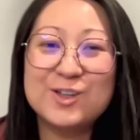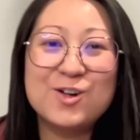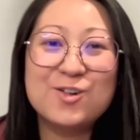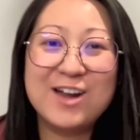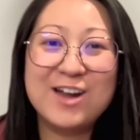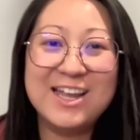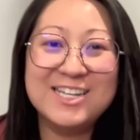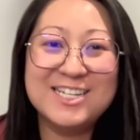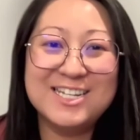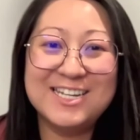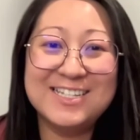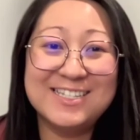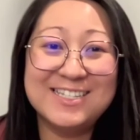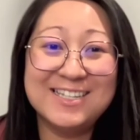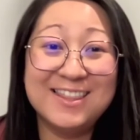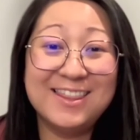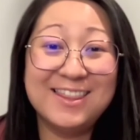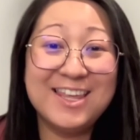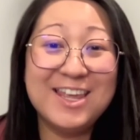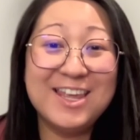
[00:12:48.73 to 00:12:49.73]
right,
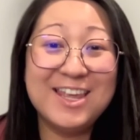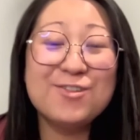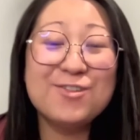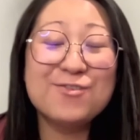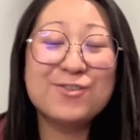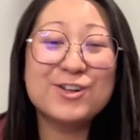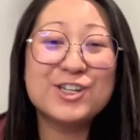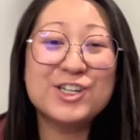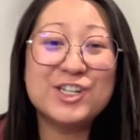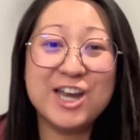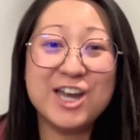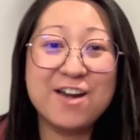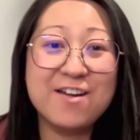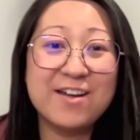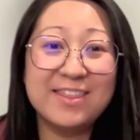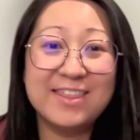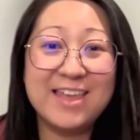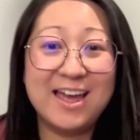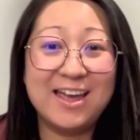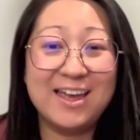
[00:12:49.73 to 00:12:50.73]
Jason. Thank you for
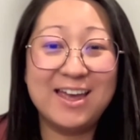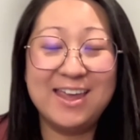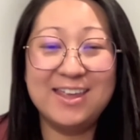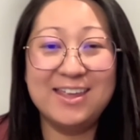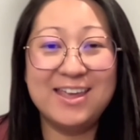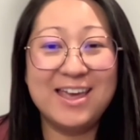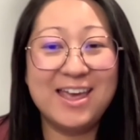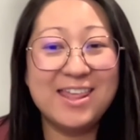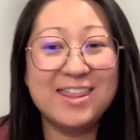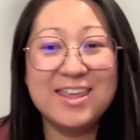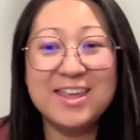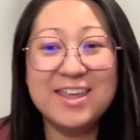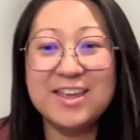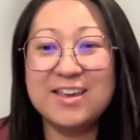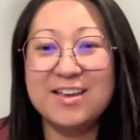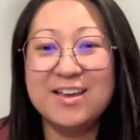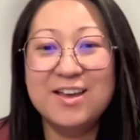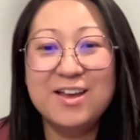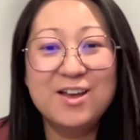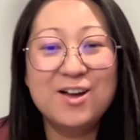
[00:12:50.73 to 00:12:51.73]
sharing that. I
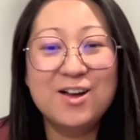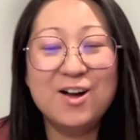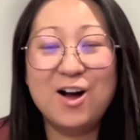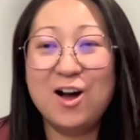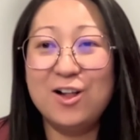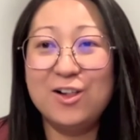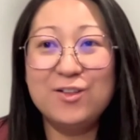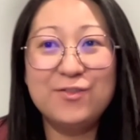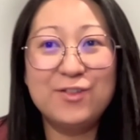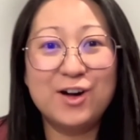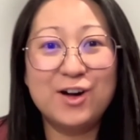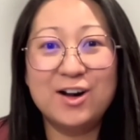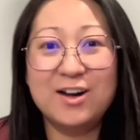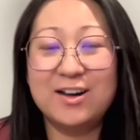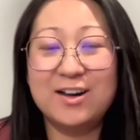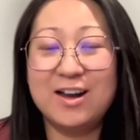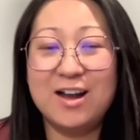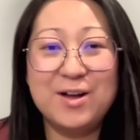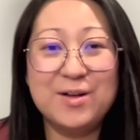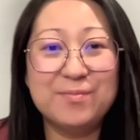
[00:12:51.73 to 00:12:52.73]
think all of
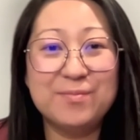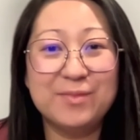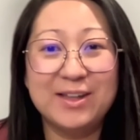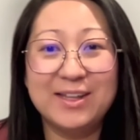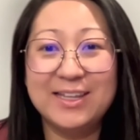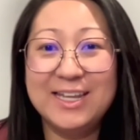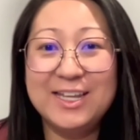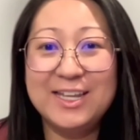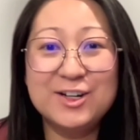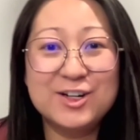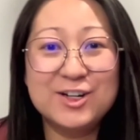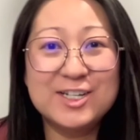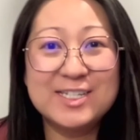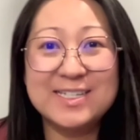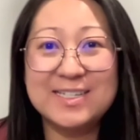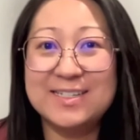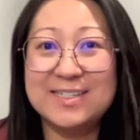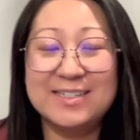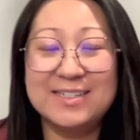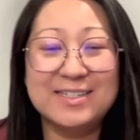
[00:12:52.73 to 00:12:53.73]
our leaders
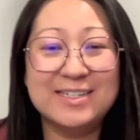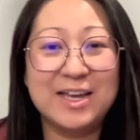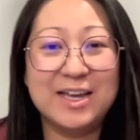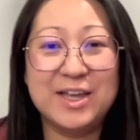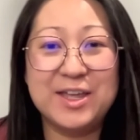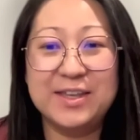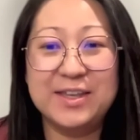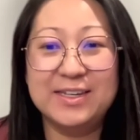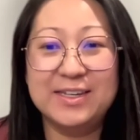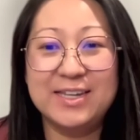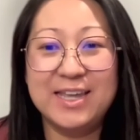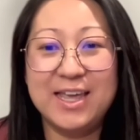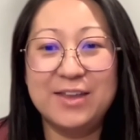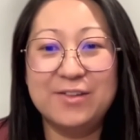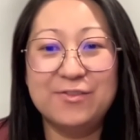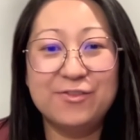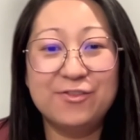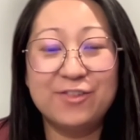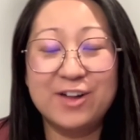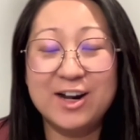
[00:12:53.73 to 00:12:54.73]

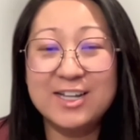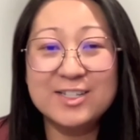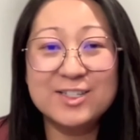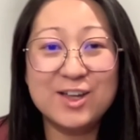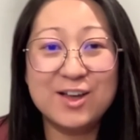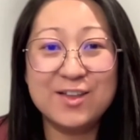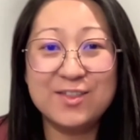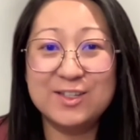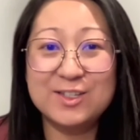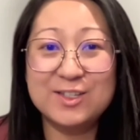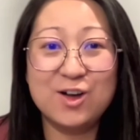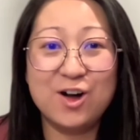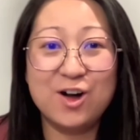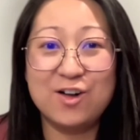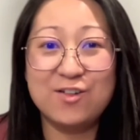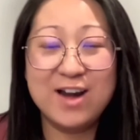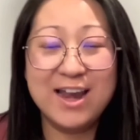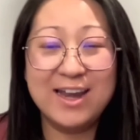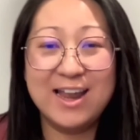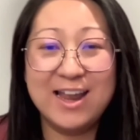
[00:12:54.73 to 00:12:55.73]
and friends on this call
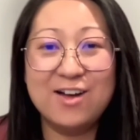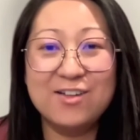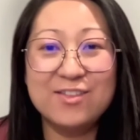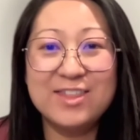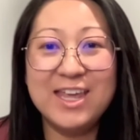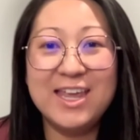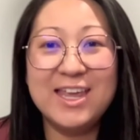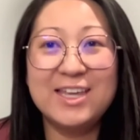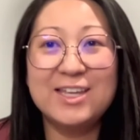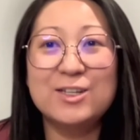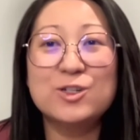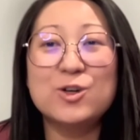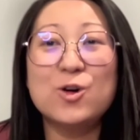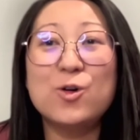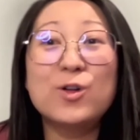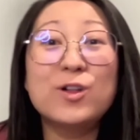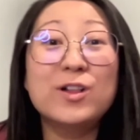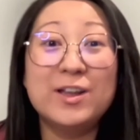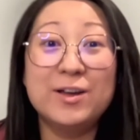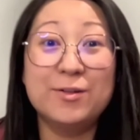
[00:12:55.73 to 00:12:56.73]
right now, they can
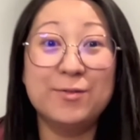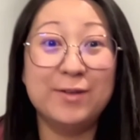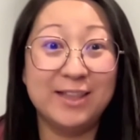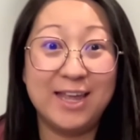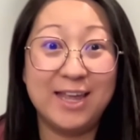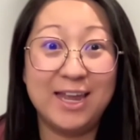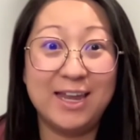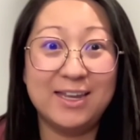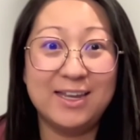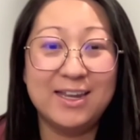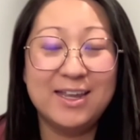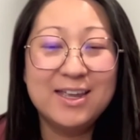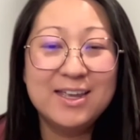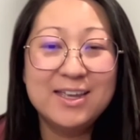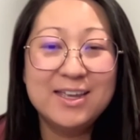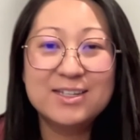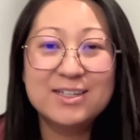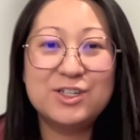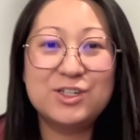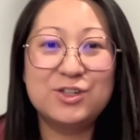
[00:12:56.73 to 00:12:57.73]
totally relate
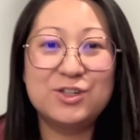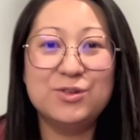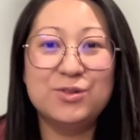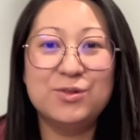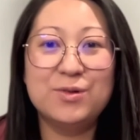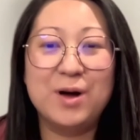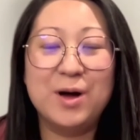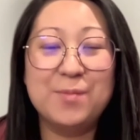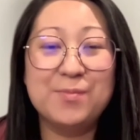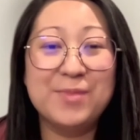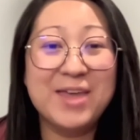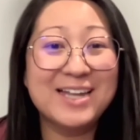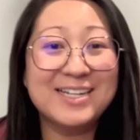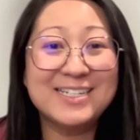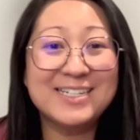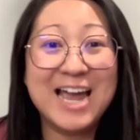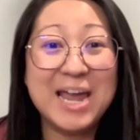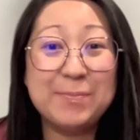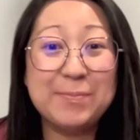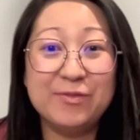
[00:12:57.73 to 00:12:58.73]
to that
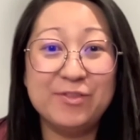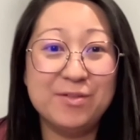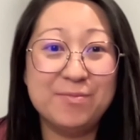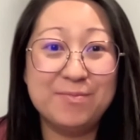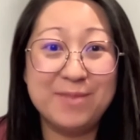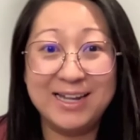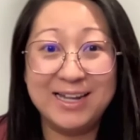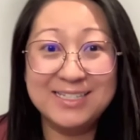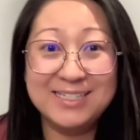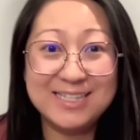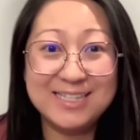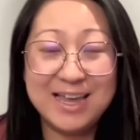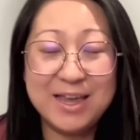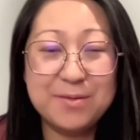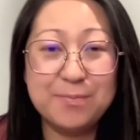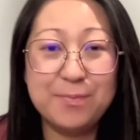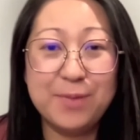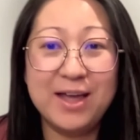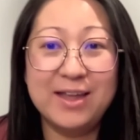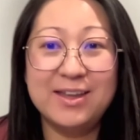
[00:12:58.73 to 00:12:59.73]
type of a mindset.
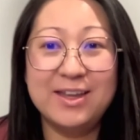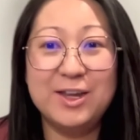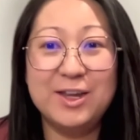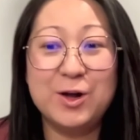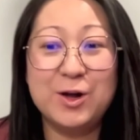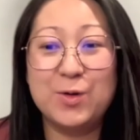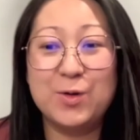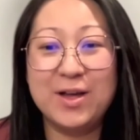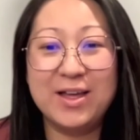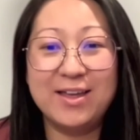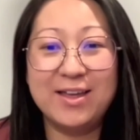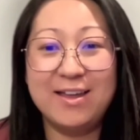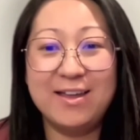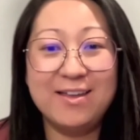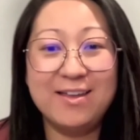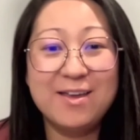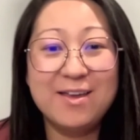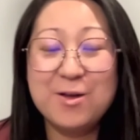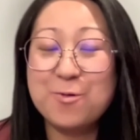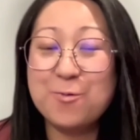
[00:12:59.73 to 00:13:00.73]
But you know,
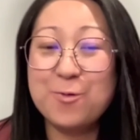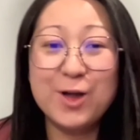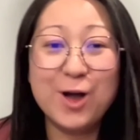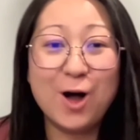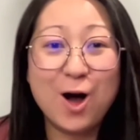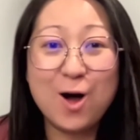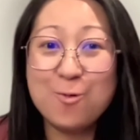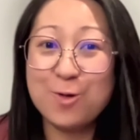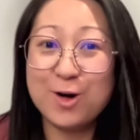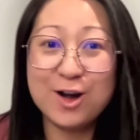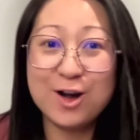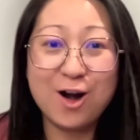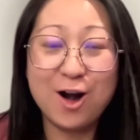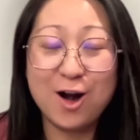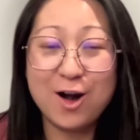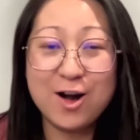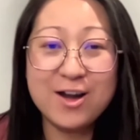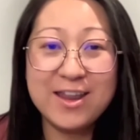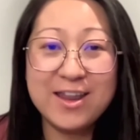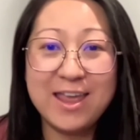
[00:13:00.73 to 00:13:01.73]
we all work
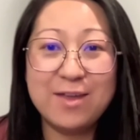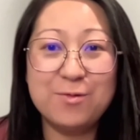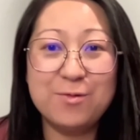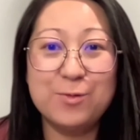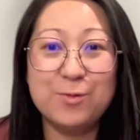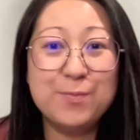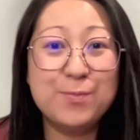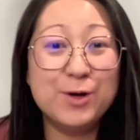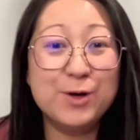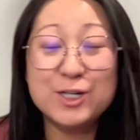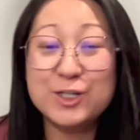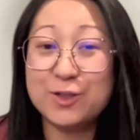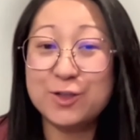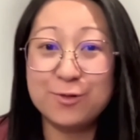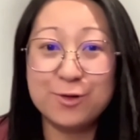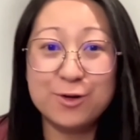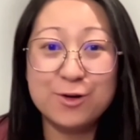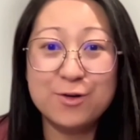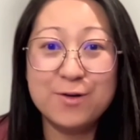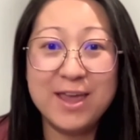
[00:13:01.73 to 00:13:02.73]
hard and we push
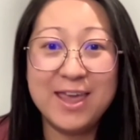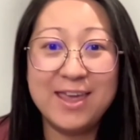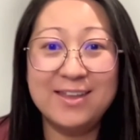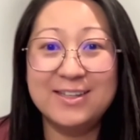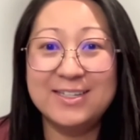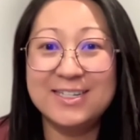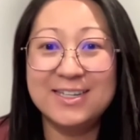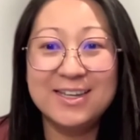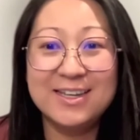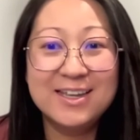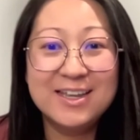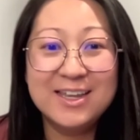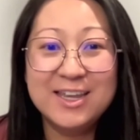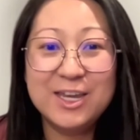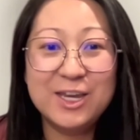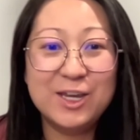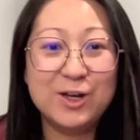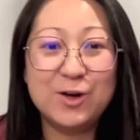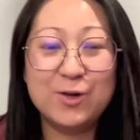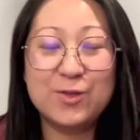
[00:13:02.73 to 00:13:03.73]
through, and
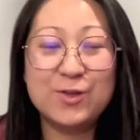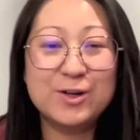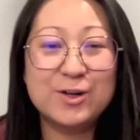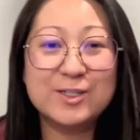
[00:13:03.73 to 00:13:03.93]
you know, there's